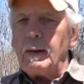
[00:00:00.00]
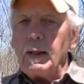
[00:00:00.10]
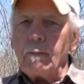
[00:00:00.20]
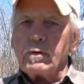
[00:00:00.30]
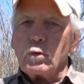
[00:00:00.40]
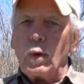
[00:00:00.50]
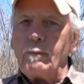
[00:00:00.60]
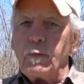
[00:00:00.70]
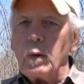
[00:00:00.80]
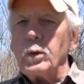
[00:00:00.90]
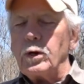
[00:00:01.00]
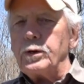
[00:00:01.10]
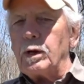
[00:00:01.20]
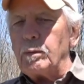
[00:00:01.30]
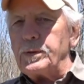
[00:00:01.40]
if it's a weight forward or a
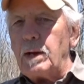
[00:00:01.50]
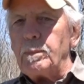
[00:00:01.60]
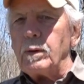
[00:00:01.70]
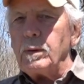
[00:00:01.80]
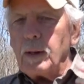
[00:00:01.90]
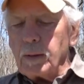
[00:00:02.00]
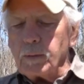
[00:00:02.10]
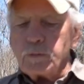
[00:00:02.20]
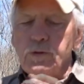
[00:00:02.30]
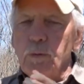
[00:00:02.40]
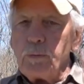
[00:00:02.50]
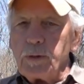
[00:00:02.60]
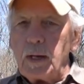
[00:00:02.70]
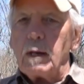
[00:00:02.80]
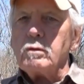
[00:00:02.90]
double taper. Those two
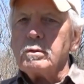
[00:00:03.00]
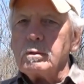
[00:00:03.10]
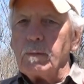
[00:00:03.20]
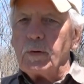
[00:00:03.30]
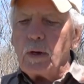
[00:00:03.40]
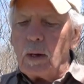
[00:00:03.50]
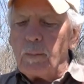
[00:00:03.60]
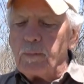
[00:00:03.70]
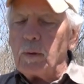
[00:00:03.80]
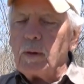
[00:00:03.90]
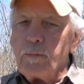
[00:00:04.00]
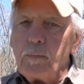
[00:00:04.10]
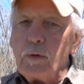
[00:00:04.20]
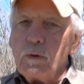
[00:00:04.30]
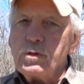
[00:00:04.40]
things are very helpful if
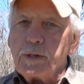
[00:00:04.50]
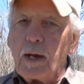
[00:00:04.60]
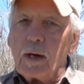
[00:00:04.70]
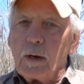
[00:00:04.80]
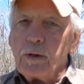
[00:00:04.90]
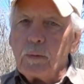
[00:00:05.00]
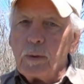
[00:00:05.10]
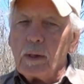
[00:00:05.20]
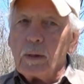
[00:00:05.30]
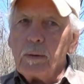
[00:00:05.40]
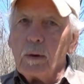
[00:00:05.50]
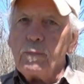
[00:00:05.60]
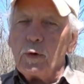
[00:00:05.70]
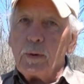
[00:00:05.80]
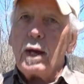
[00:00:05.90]
you lose a tag on your reel or
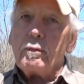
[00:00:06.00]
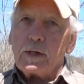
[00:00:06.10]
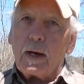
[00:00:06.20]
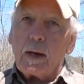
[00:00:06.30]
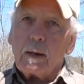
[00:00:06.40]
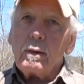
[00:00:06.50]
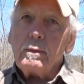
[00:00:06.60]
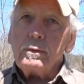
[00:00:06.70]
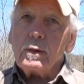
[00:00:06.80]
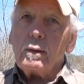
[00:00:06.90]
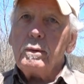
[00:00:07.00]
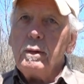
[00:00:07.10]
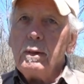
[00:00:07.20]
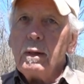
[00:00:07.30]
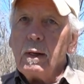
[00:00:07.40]
if you don't have a tag. So,
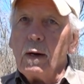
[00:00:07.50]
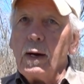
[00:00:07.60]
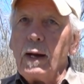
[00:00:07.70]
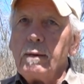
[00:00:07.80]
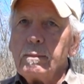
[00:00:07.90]
all right.